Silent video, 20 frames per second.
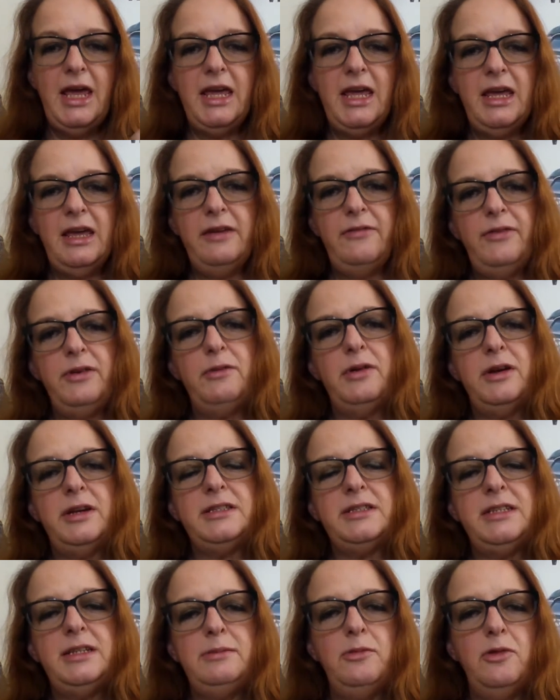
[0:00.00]
If you want
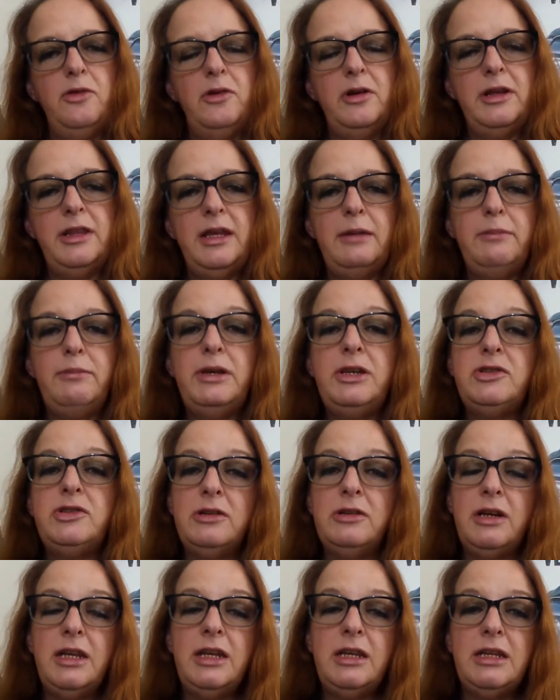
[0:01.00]
to see more, then be
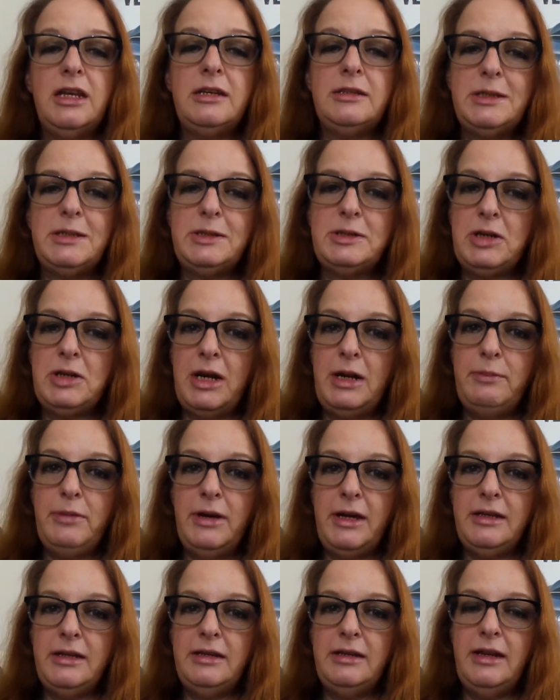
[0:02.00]
sure to hit that subscribe
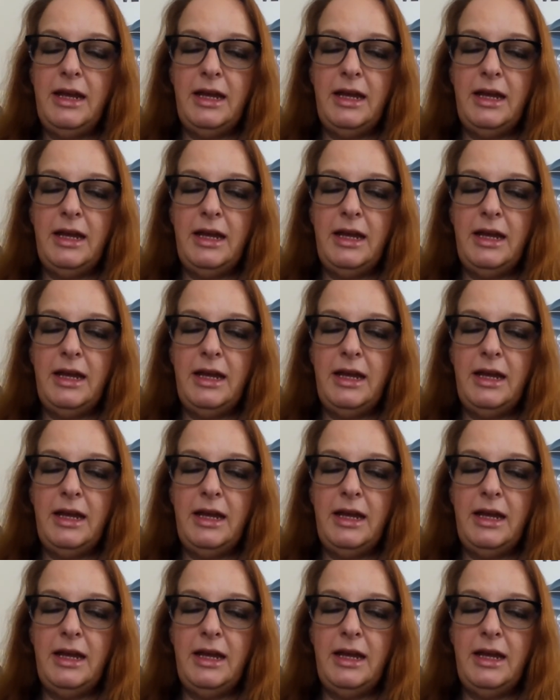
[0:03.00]
button.